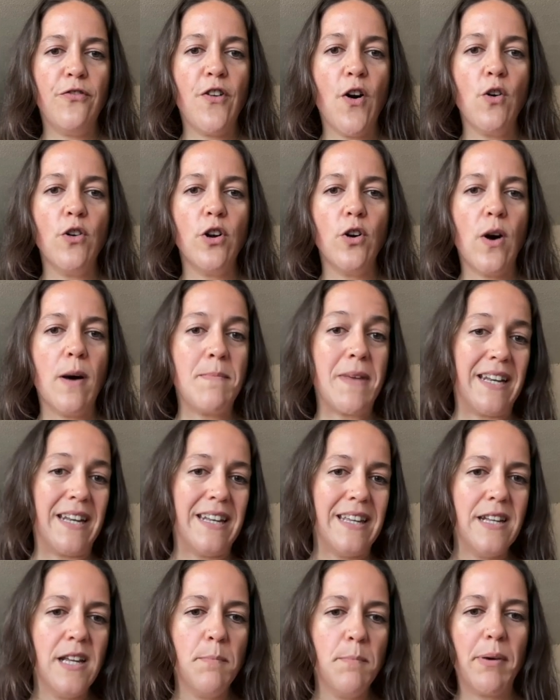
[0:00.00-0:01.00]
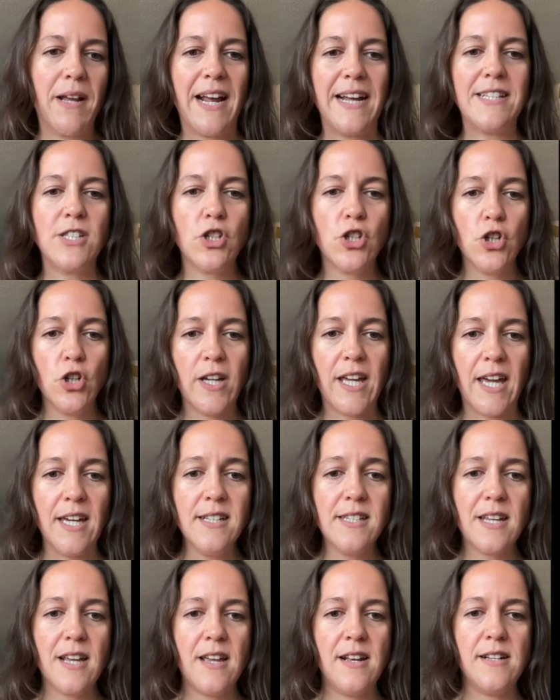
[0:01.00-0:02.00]
photo. I'm not in it, but I took
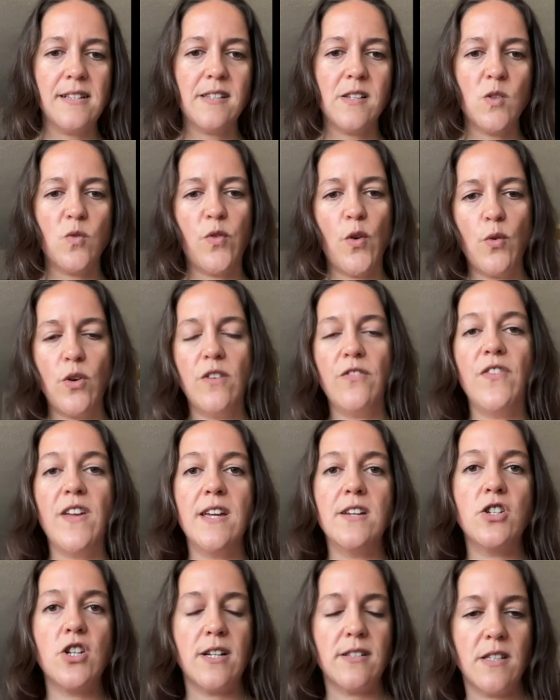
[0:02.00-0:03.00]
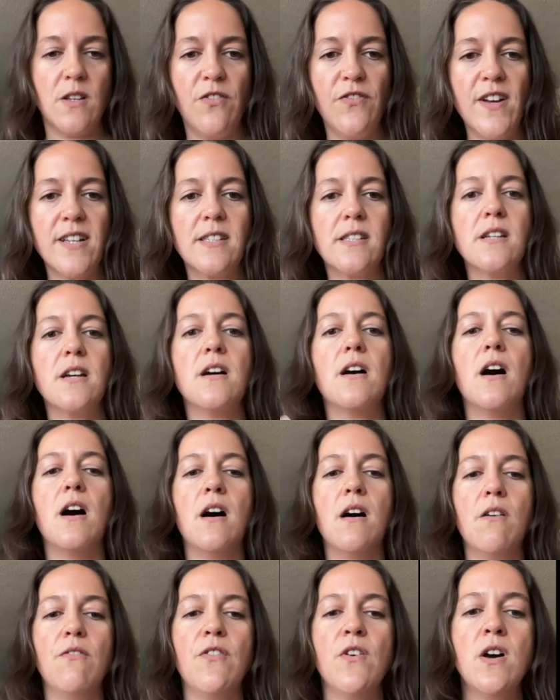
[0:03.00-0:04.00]
it. And it says photo via Jessie Festa
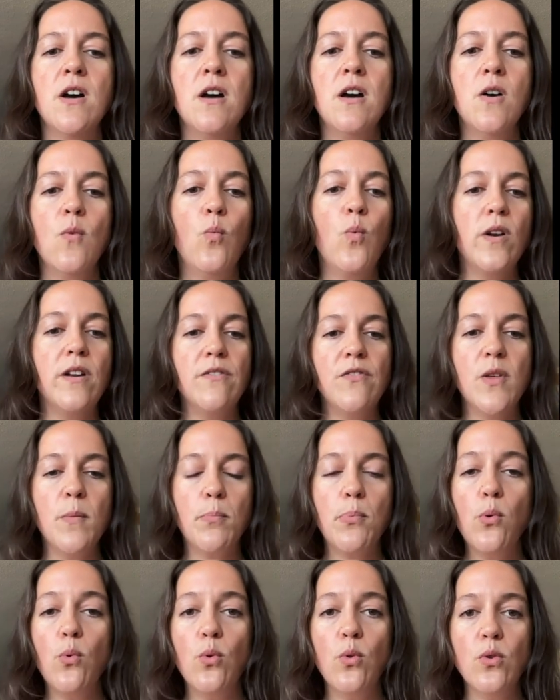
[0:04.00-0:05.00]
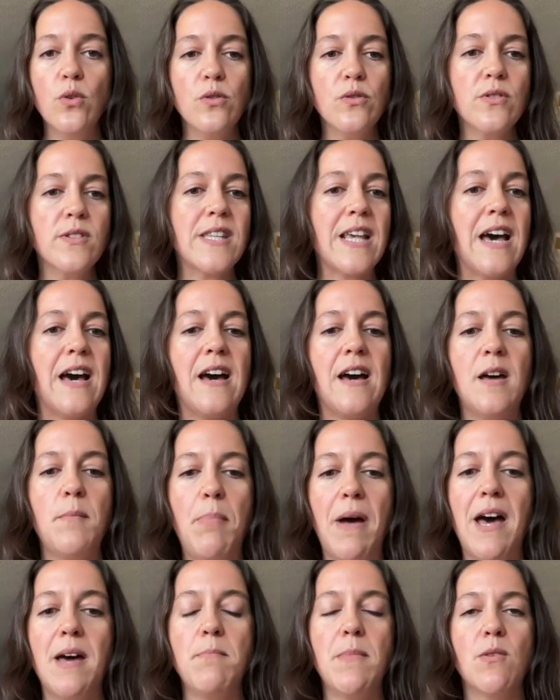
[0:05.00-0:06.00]
of one of the pools
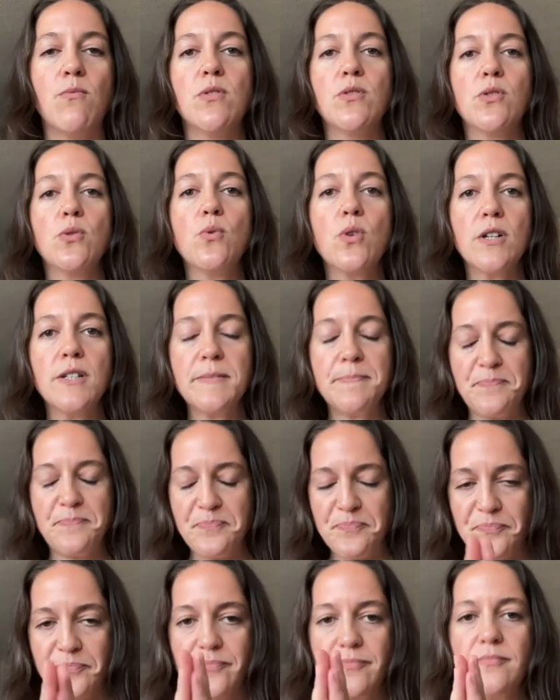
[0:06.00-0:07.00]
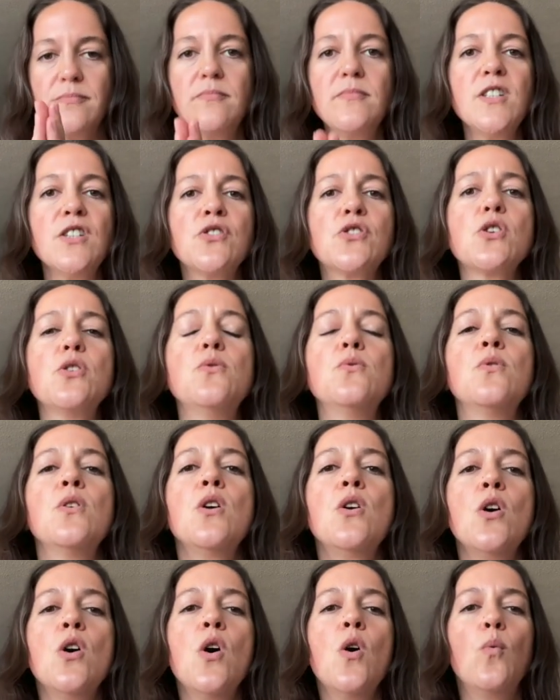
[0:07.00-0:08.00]
at Padma Resort. So
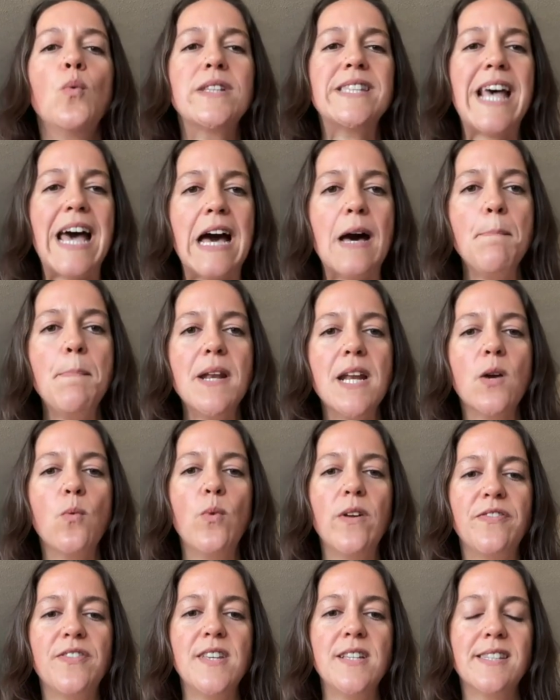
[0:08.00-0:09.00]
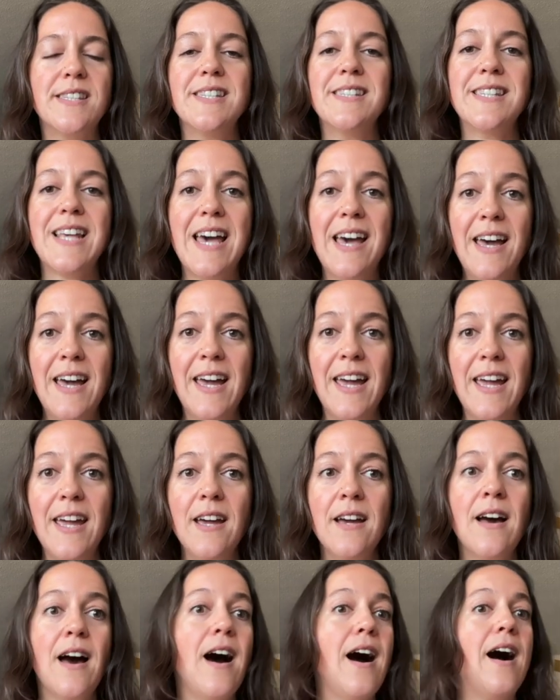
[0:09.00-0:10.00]
what's happening with this is
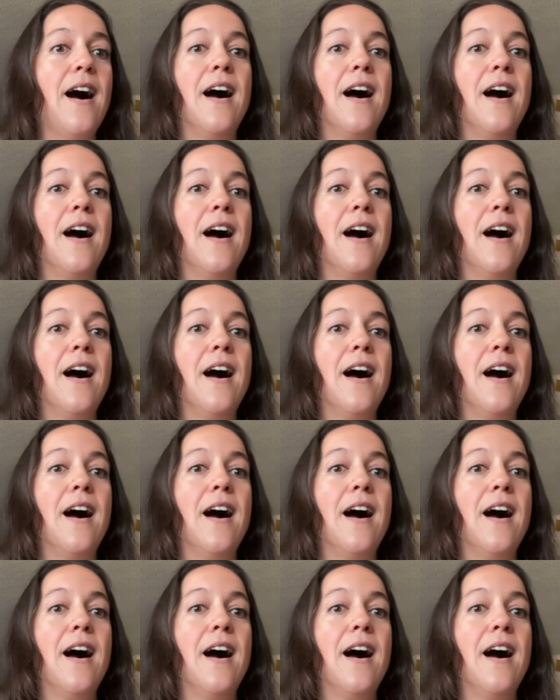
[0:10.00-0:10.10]
I